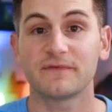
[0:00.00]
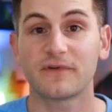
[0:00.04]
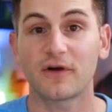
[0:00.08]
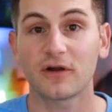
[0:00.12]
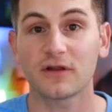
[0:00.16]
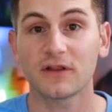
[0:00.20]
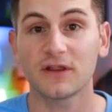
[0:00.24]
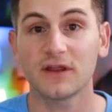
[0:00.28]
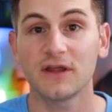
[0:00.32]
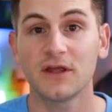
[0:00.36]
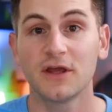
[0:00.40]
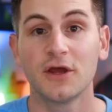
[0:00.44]

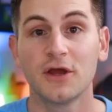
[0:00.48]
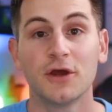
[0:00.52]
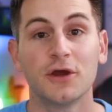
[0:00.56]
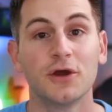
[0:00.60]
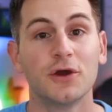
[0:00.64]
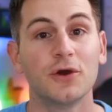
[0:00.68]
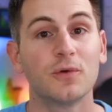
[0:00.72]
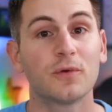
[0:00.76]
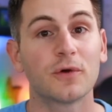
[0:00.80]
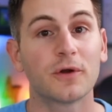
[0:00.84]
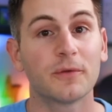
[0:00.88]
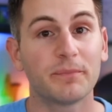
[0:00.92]
Farley,
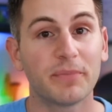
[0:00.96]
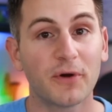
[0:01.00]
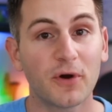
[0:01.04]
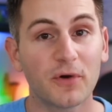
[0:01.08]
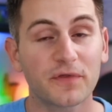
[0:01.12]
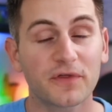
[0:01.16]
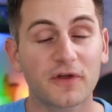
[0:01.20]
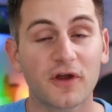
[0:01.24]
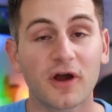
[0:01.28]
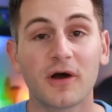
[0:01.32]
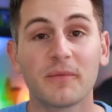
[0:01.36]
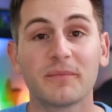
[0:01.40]
who were
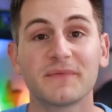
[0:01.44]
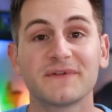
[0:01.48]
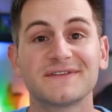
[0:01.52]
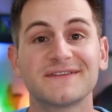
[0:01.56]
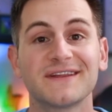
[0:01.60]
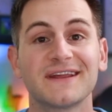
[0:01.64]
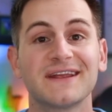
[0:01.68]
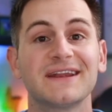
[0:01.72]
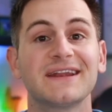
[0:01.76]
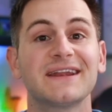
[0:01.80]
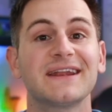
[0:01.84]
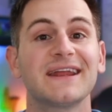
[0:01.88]
both
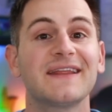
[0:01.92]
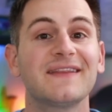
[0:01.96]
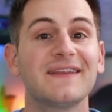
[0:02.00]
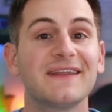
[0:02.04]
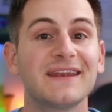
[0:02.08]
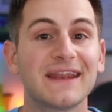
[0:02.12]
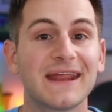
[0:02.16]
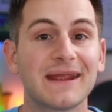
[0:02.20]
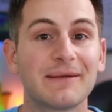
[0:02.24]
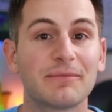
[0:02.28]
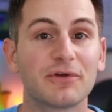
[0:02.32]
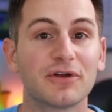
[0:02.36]
compensated in
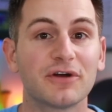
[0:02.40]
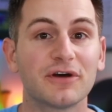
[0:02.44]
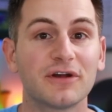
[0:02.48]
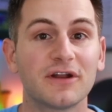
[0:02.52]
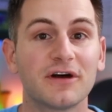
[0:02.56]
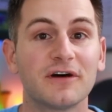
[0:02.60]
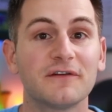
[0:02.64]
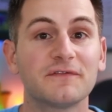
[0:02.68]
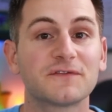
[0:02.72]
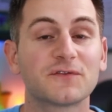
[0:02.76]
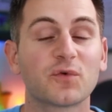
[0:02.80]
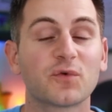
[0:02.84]
the neighborhood
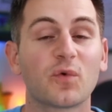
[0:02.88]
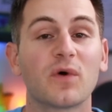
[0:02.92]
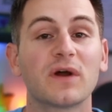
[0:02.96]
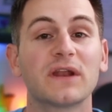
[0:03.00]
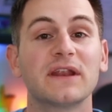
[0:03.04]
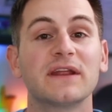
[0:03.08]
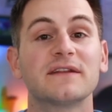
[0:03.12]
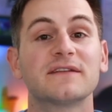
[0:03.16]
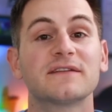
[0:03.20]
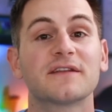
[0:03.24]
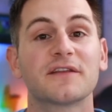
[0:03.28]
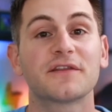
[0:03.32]
of
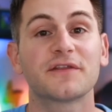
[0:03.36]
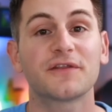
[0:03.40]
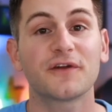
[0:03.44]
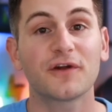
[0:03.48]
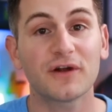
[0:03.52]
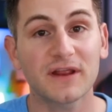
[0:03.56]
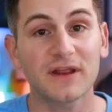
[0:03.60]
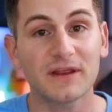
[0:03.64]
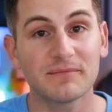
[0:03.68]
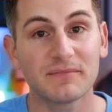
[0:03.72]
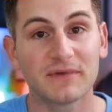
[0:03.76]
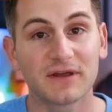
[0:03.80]
$20 to
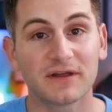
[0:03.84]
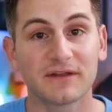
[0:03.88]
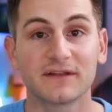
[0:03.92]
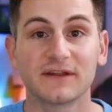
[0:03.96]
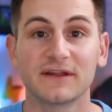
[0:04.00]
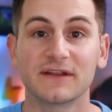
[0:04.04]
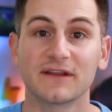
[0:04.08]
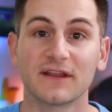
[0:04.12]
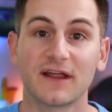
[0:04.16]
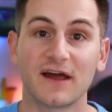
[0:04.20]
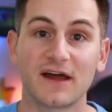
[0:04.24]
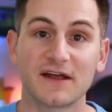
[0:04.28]
$30
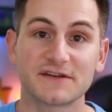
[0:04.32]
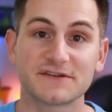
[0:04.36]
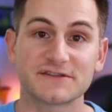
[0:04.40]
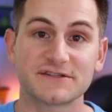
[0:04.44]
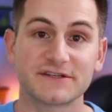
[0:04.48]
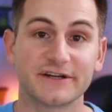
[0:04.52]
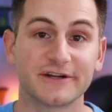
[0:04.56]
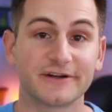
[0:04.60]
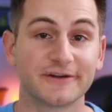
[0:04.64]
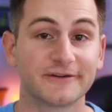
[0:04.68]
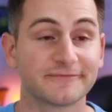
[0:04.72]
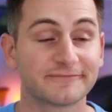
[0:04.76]
million
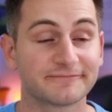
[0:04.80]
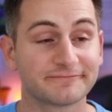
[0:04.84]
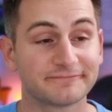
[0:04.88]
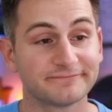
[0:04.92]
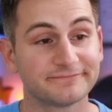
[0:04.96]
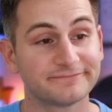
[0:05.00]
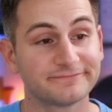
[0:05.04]
last year.